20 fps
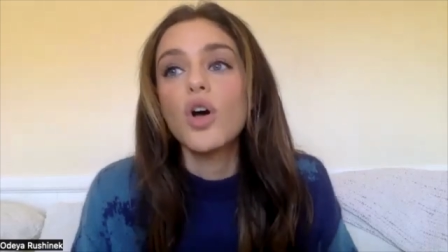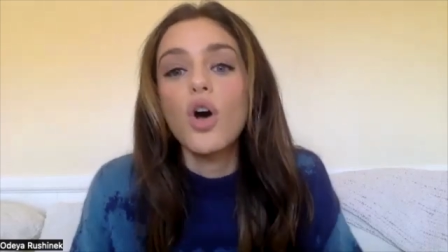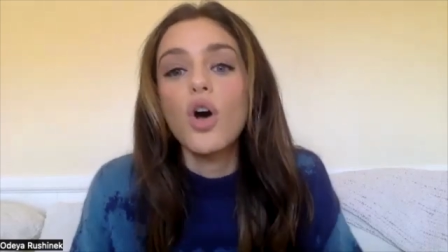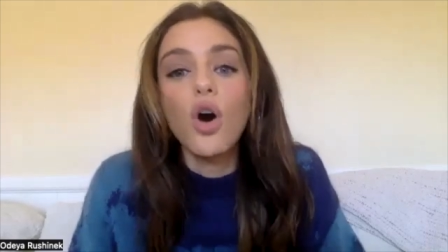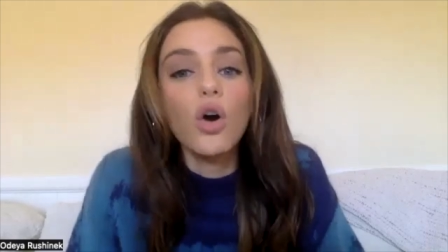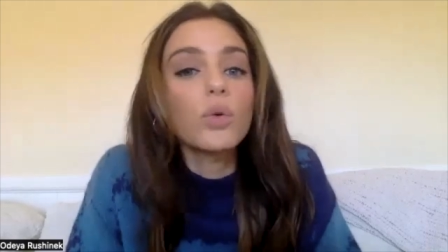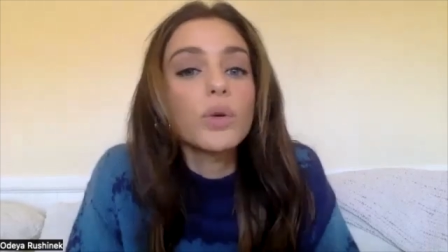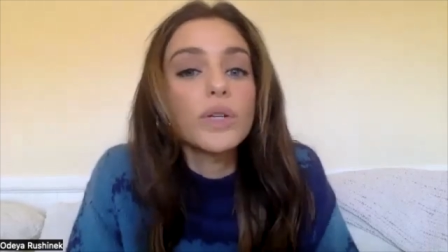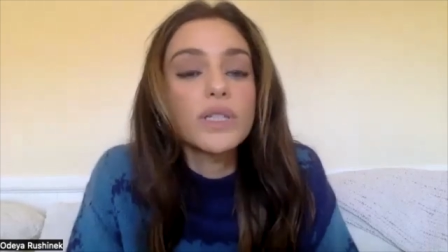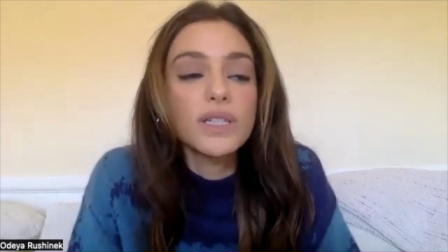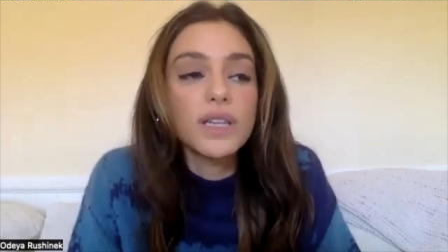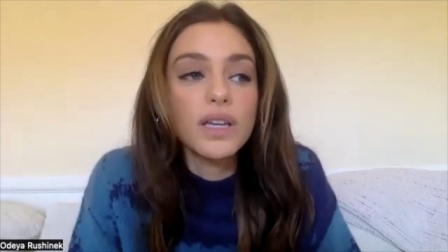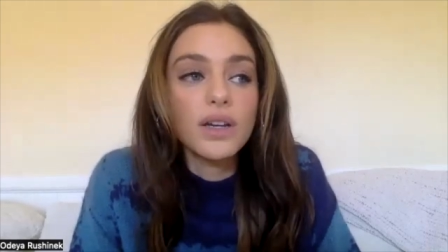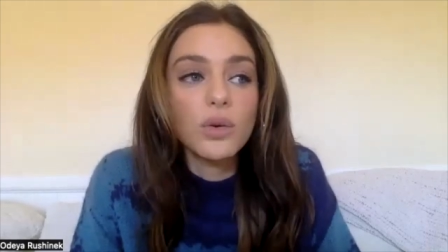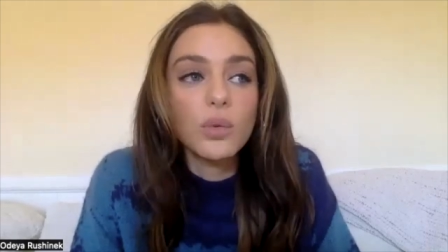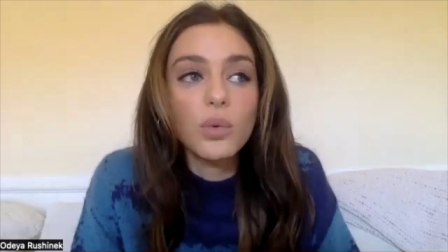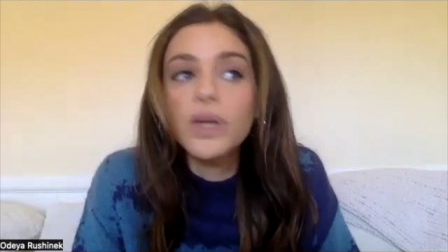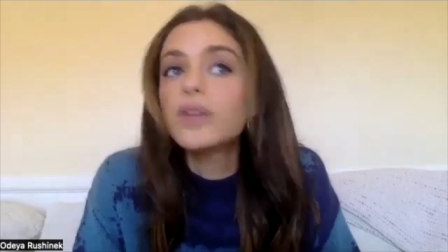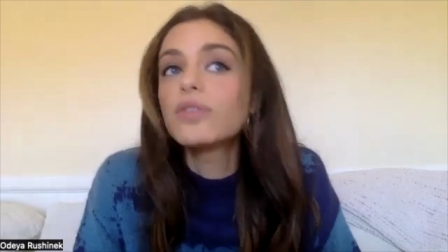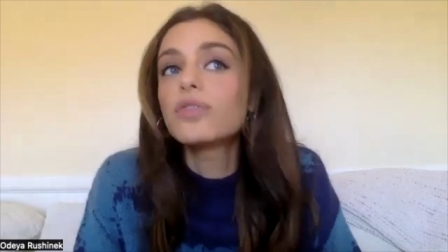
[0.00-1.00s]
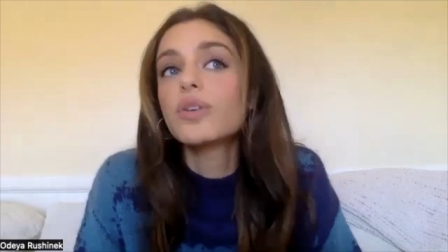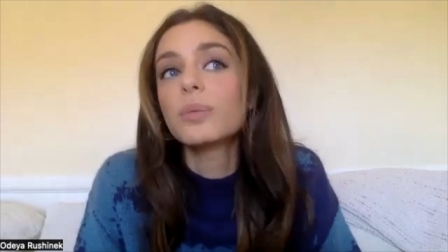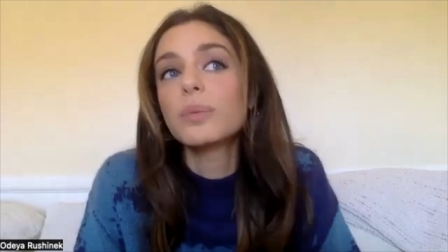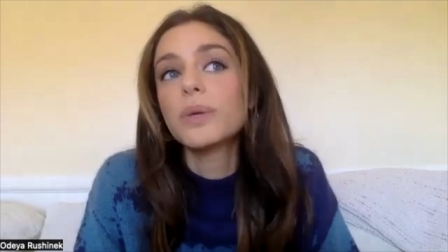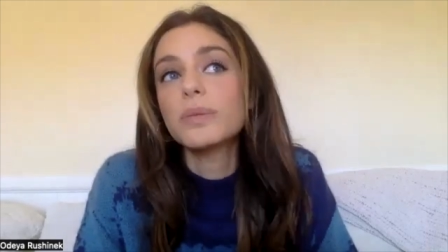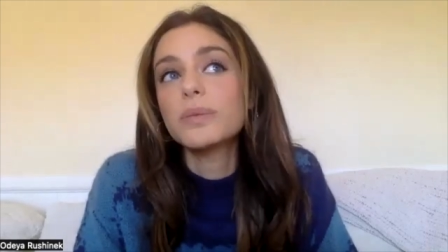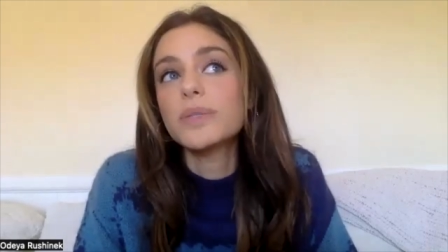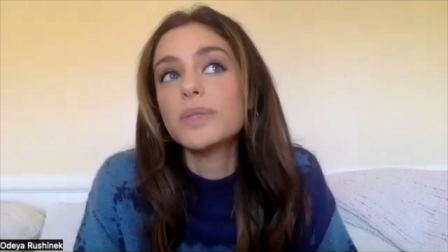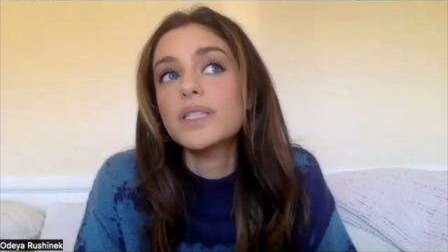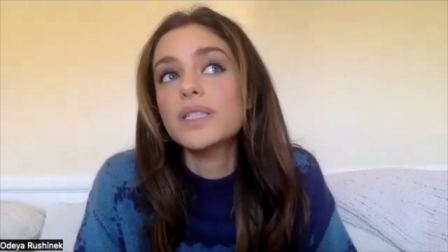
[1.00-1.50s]
always take away from
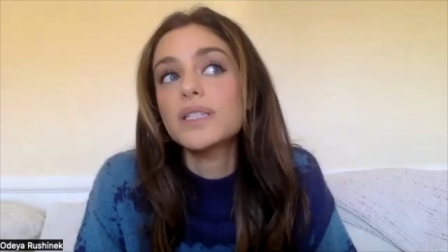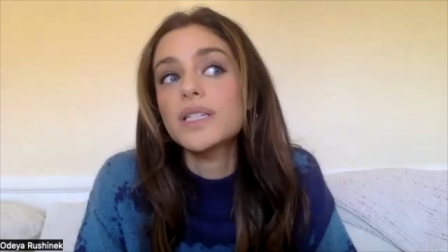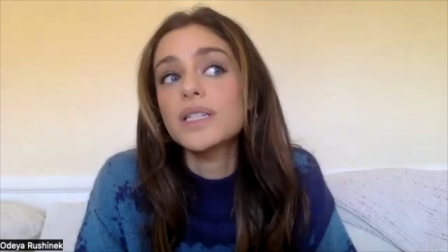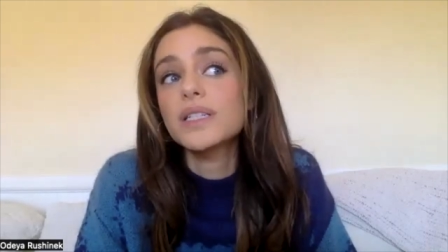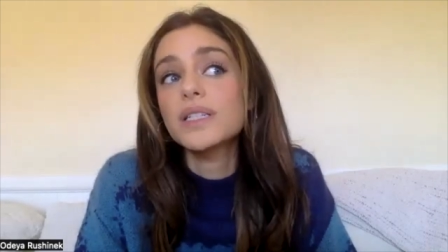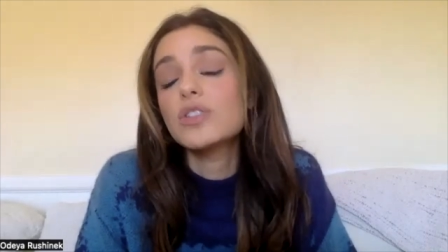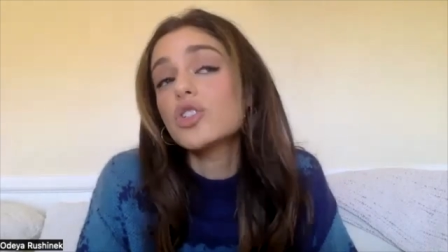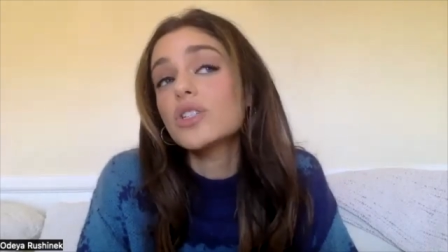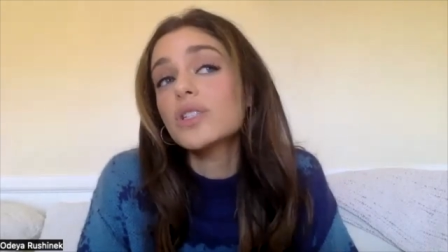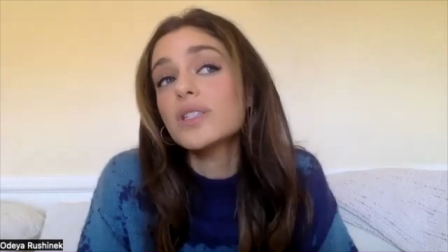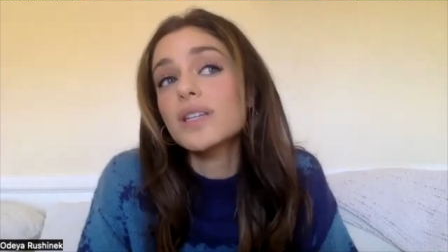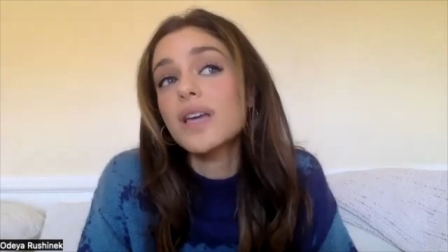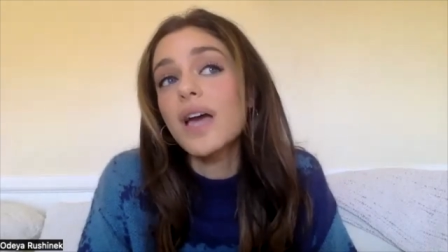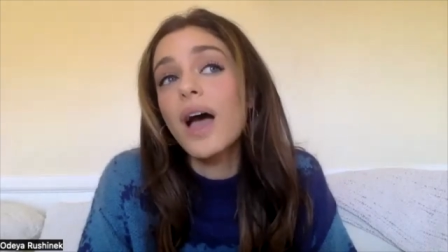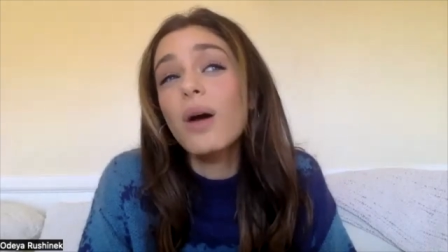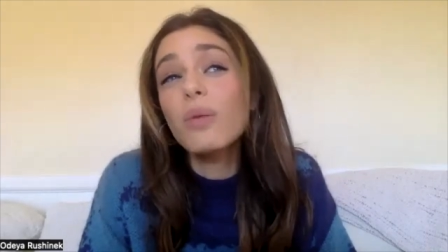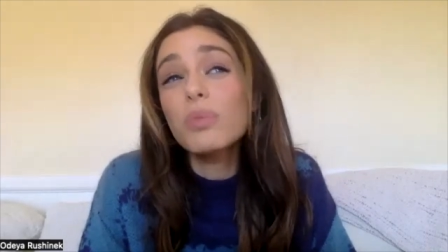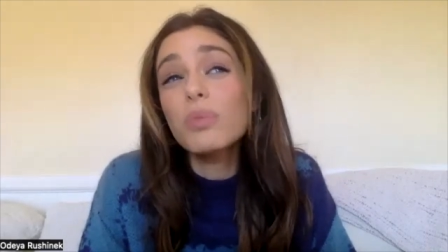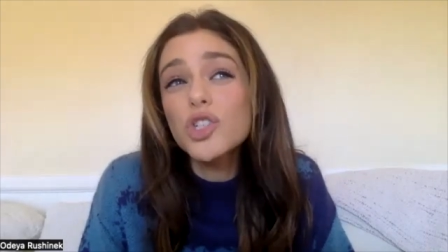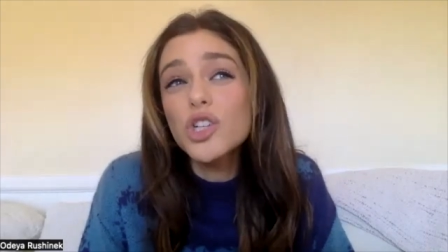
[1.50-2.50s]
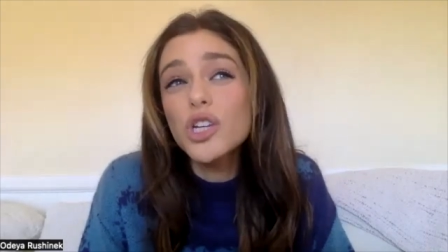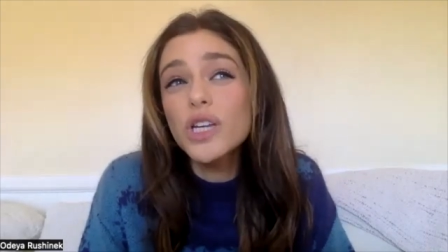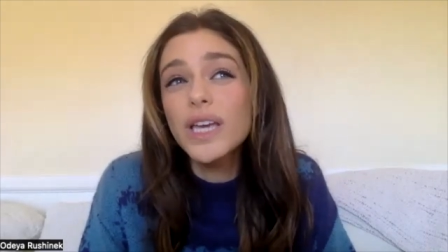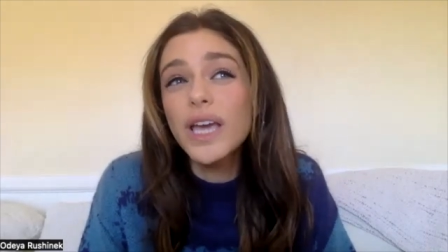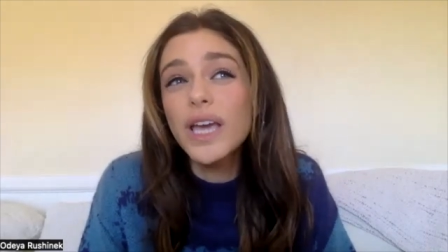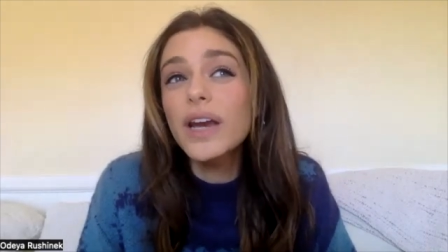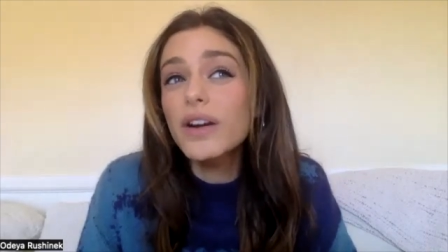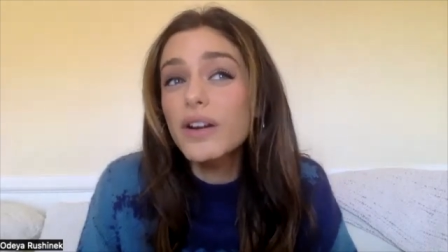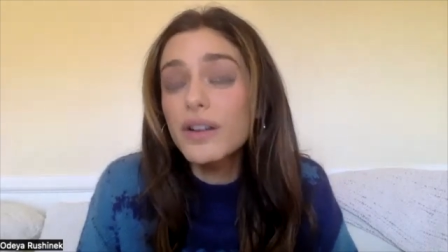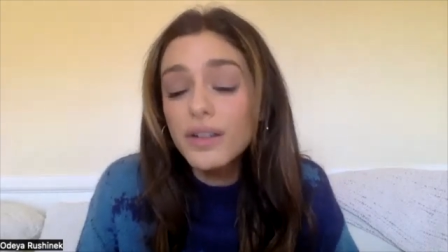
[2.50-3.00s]
him is is just how much he
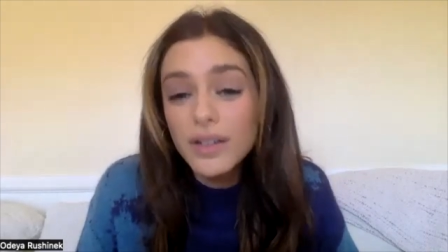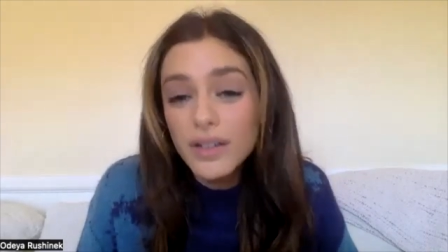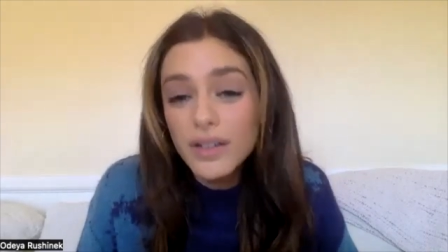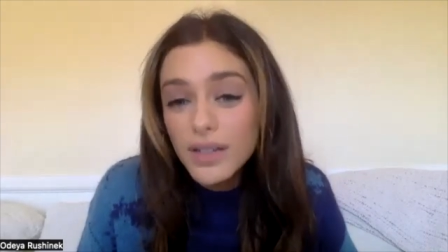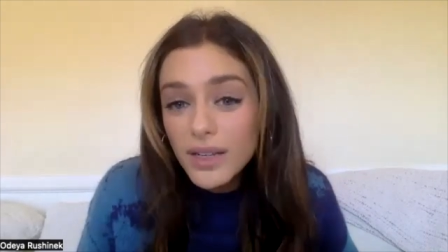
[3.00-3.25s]
cared